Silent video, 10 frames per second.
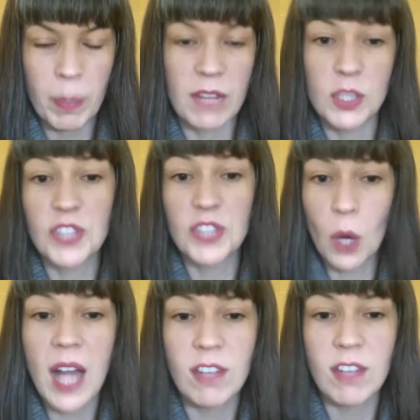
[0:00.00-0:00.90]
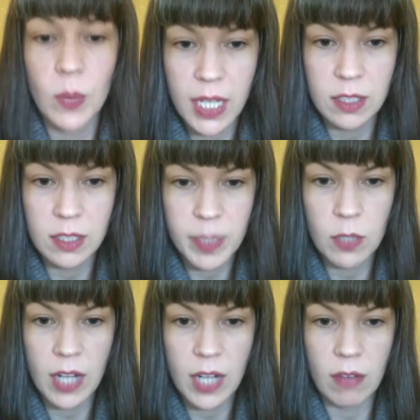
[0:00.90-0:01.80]
But if you don't have a quick and
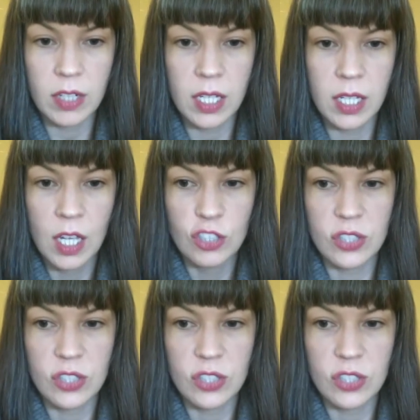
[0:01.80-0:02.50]
speedy recovery,